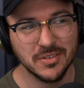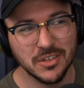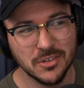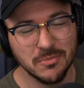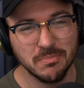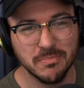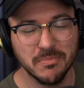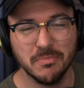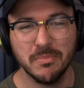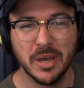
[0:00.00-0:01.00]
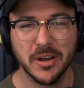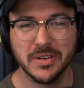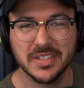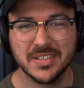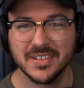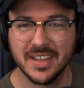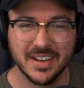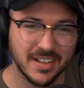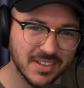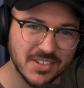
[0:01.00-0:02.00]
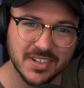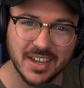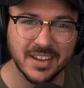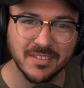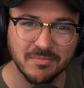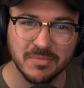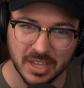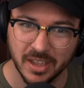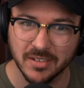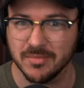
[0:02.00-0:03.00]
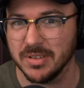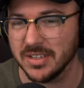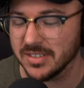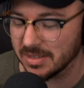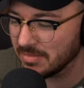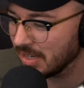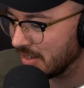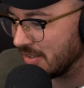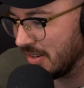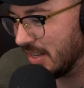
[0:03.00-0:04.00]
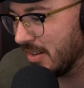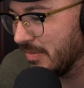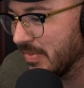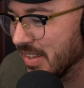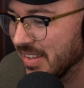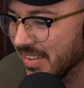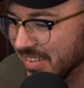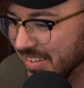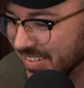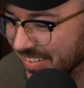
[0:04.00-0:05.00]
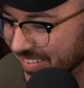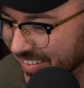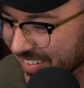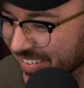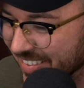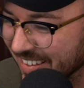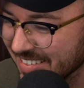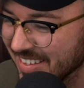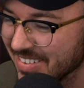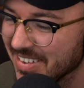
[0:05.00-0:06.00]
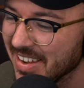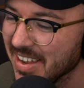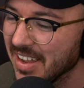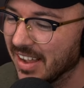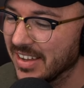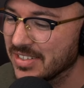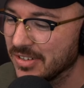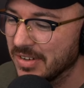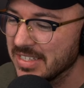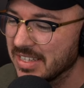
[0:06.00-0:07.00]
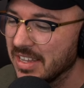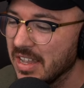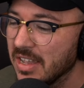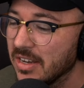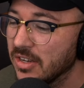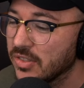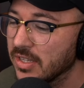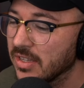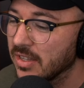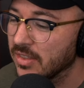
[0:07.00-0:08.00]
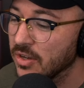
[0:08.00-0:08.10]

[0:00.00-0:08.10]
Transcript: Do betterest at English than I can because I'm not good at it. Thanks, Andrew. Turn Racing, do you think the